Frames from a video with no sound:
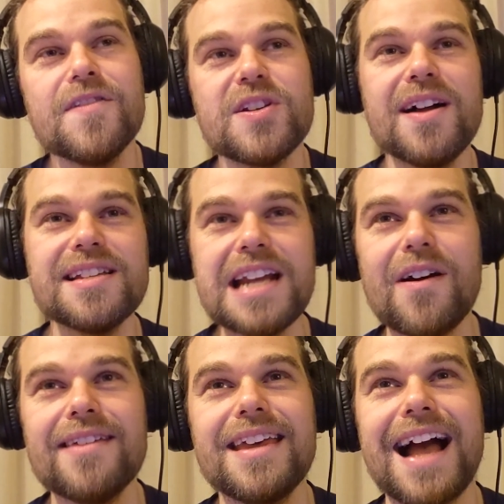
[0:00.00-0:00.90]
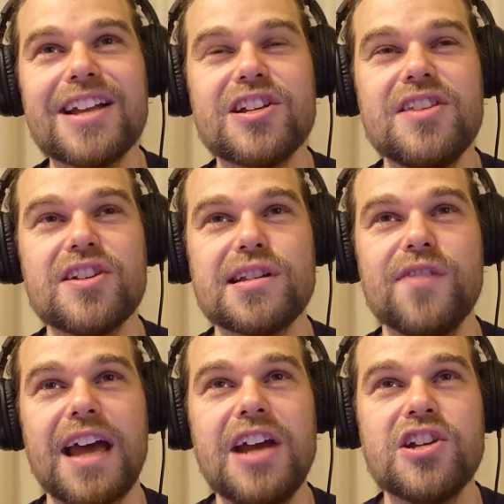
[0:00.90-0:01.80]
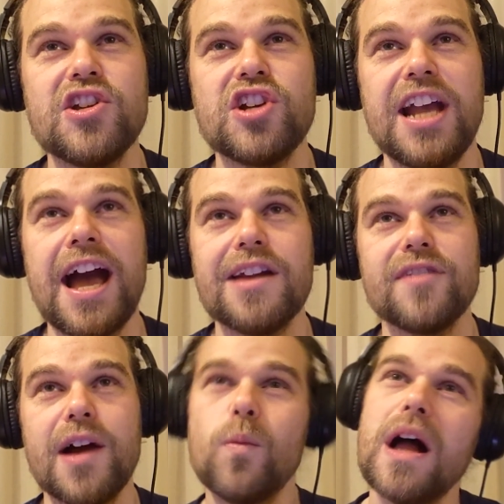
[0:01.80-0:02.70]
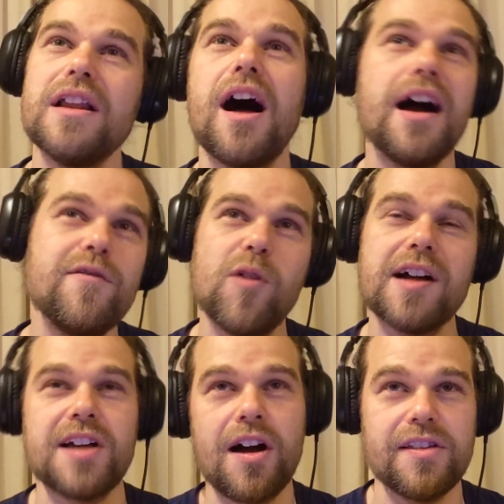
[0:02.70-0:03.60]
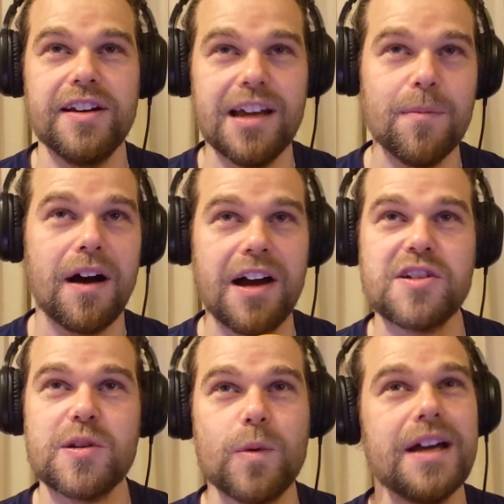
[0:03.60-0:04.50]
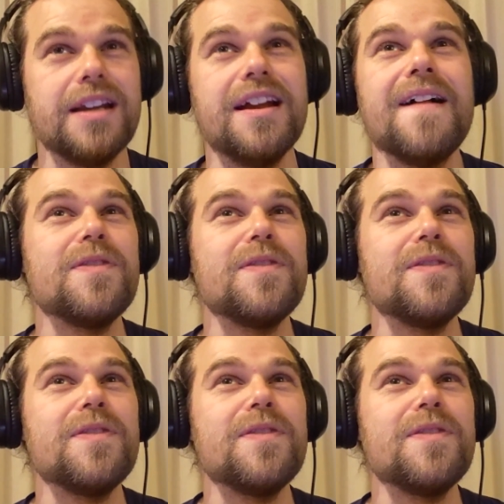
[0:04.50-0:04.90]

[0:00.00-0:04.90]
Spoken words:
So I don't know. I think actually the justification she had of like, well, I've worked harder than him, I should win.